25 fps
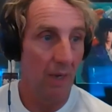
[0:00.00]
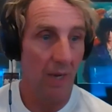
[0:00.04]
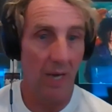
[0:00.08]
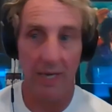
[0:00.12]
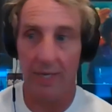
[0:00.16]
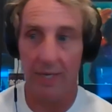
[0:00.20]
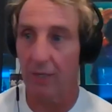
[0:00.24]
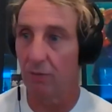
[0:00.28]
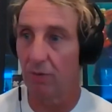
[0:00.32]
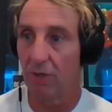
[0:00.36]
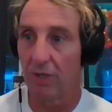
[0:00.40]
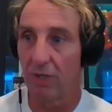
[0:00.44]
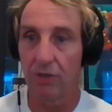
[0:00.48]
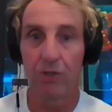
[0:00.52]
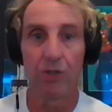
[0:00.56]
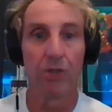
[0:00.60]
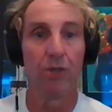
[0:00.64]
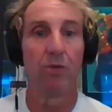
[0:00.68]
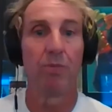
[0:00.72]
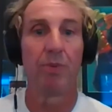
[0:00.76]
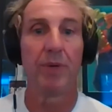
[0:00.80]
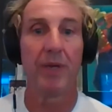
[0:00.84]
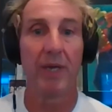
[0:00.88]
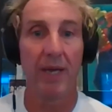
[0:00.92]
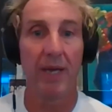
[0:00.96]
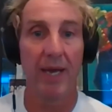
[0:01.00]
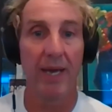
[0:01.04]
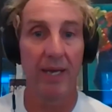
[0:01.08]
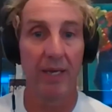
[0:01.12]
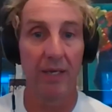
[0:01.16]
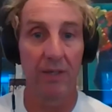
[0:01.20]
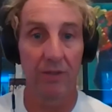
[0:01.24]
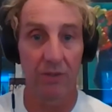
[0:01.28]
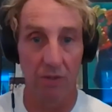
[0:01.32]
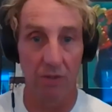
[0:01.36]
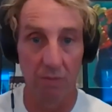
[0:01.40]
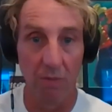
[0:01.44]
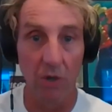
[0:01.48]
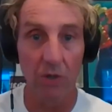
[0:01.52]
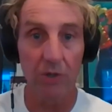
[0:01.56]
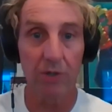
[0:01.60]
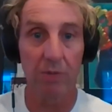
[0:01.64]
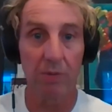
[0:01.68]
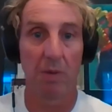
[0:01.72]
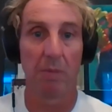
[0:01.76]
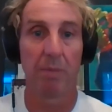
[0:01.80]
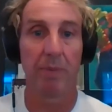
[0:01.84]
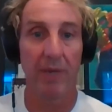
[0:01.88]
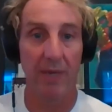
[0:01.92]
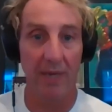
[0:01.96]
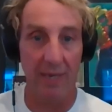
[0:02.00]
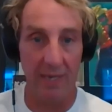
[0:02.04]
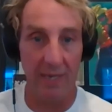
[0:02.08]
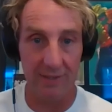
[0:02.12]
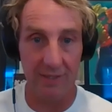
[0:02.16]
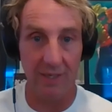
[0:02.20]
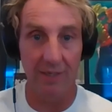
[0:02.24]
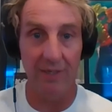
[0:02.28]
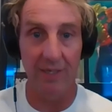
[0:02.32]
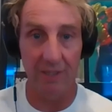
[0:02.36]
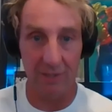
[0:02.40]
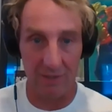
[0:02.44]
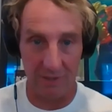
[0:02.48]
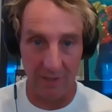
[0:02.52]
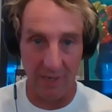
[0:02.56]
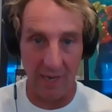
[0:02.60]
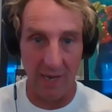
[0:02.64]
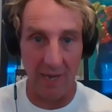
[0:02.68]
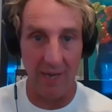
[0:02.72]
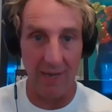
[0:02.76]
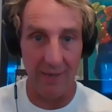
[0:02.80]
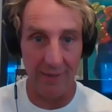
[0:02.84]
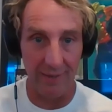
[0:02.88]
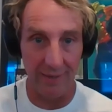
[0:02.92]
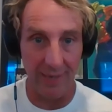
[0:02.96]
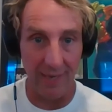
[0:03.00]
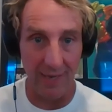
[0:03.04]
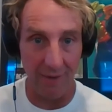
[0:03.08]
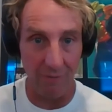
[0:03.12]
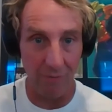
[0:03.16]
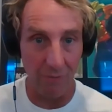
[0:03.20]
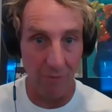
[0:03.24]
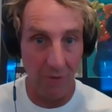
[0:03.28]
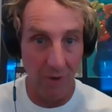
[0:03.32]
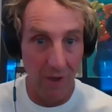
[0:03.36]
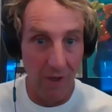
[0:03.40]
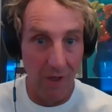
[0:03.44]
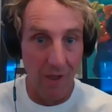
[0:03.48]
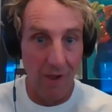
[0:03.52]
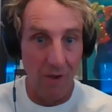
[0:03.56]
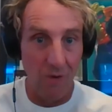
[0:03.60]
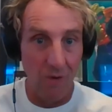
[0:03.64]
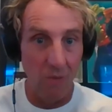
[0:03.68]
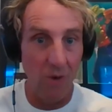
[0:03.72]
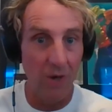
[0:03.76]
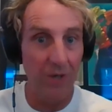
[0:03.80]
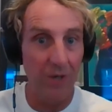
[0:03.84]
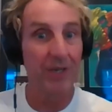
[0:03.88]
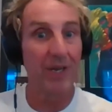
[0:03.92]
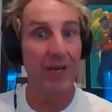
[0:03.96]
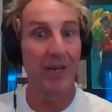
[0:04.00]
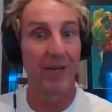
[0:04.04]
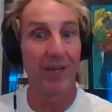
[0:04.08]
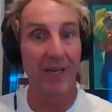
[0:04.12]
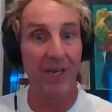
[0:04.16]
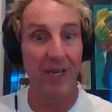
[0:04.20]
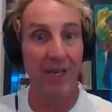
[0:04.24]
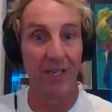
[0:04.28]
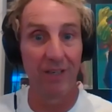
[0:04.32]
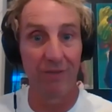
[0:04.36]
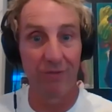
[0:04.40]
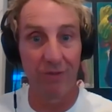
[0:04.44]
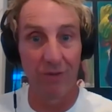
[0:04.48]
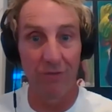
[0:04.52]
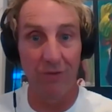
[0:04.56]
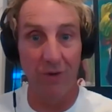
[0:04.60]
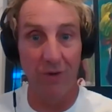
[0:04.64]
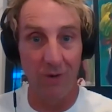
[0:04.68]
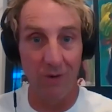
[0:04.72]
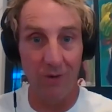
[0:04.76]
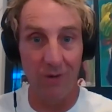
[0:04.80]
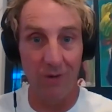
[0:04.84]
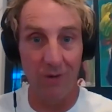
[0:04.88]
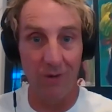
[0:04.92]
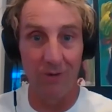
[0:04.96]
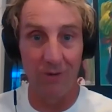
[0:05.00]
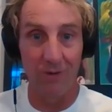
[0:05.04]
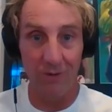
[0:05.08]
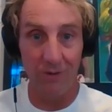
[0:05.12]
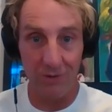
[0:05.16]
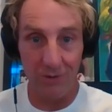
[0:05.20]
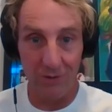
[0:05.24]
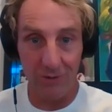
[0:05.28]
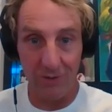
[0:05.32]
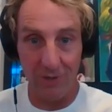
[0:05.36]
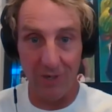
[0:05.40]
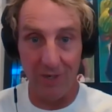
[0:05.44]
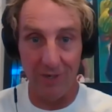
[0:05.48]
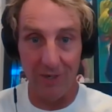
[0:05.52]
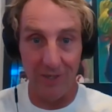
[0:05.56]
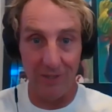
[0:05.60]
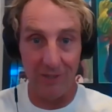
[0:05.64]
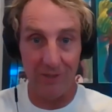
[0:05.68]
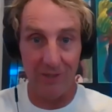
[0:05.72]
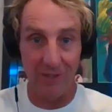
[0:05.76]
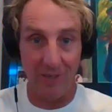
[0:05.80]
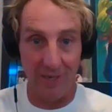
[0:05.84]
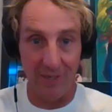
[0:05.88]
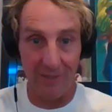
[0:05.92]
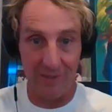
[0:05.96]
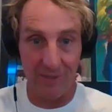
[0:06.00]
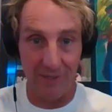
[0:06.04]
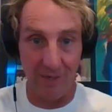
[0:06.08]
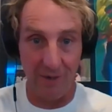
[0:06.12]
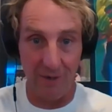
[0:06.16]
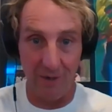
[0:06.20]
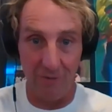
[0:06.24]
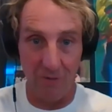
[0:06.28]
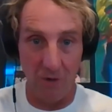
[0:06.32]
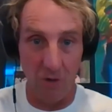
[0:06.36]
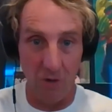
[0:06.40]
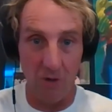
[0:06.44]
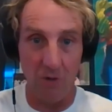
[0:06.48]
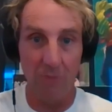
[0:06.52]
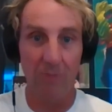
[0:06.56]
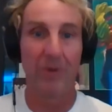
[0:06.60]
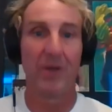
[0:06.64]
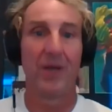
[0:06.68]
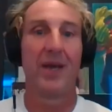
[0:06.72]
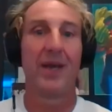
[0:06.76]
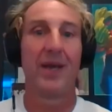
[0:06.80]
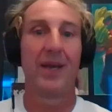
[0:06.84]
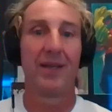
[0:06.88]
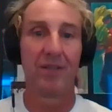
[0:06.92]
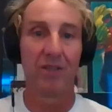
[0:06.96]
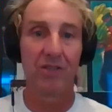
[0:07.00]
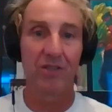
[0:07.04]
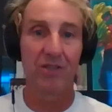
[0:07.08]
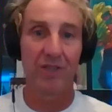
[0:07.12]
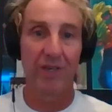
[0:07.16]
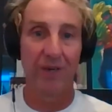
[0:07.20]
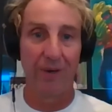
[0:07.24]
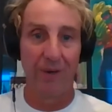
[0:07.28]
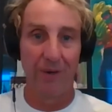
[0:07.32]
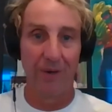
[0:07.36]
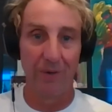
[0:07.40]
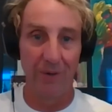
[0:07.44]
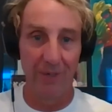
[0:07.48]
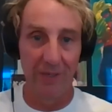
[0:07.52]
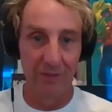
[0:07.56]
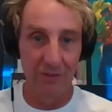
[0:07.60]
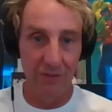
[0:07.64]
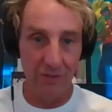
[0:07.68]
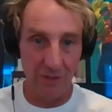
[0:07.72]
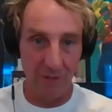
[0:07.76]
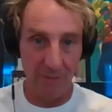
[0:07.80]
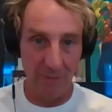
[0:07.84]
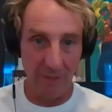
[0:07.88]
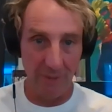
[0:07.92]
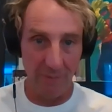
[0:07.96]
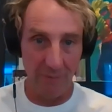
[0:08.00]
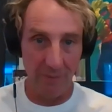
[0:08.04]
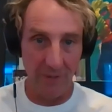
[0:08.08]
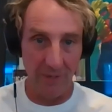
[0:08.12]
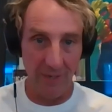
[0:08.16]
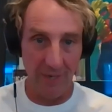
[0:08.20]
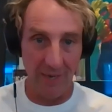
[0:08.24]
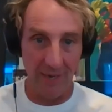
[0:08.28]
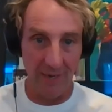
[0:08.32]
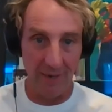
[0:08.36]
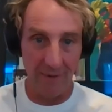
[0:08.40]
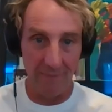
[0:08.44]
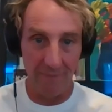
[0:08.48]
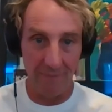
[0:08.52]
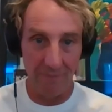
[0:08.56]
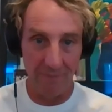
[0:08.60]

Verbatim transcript: I could run two PAs or multiple PAs on each side and have one dedicated for vocals on each side, stereo vocal PA and stereo instrument PA.